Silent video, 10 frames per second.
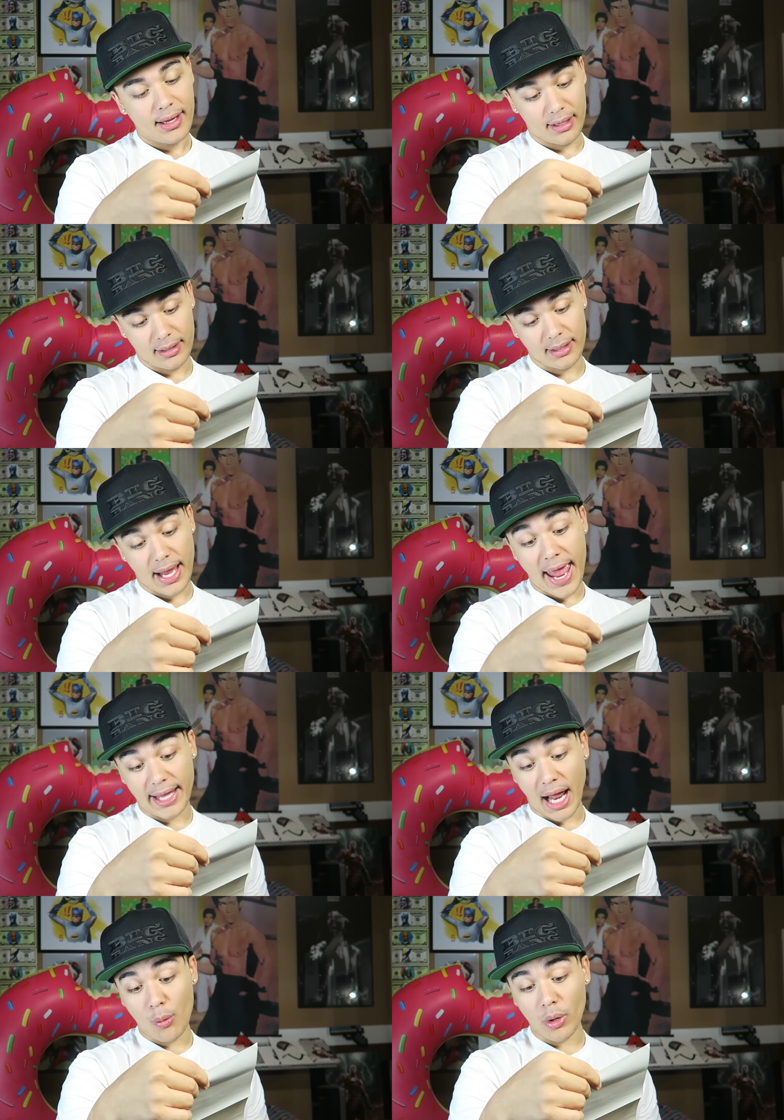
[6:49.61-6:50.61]

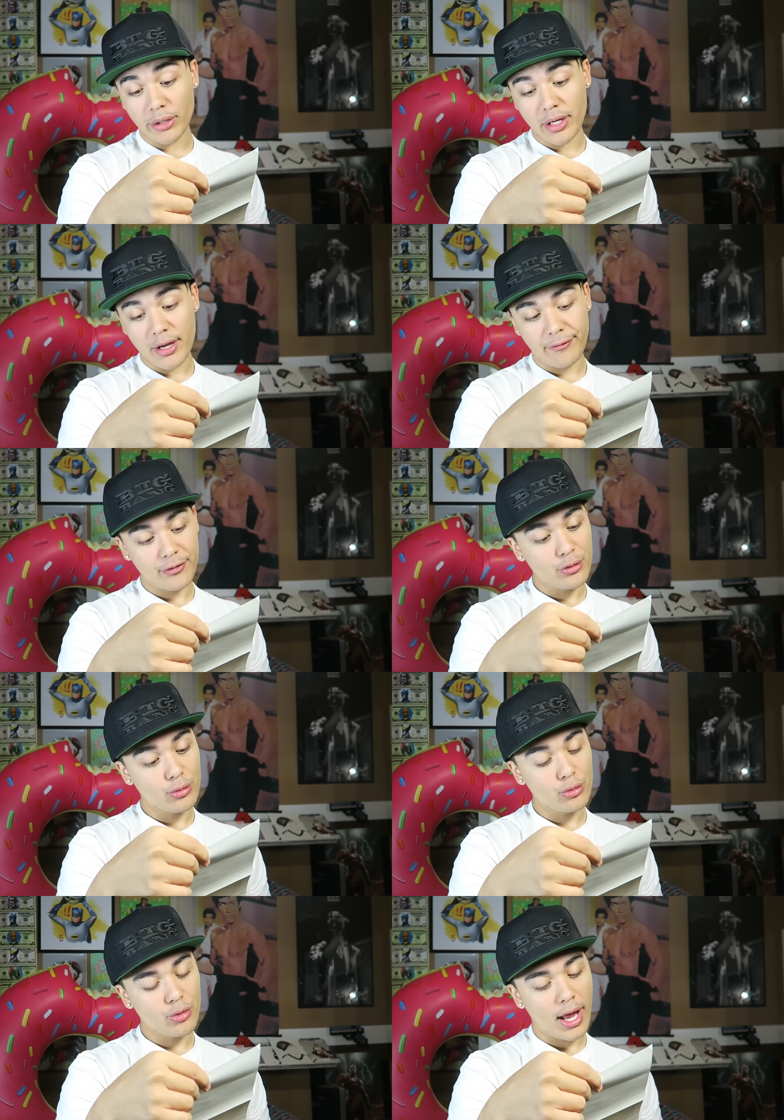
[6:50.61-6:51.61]
And I wonder if
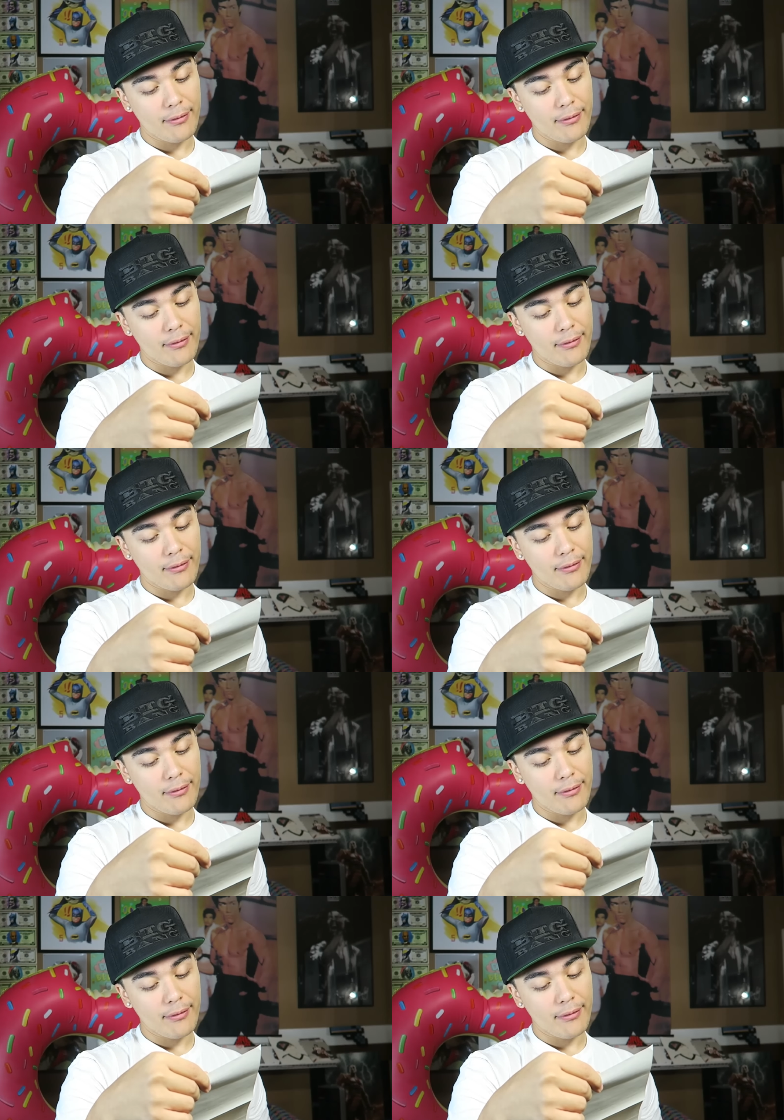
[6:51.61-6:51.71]
you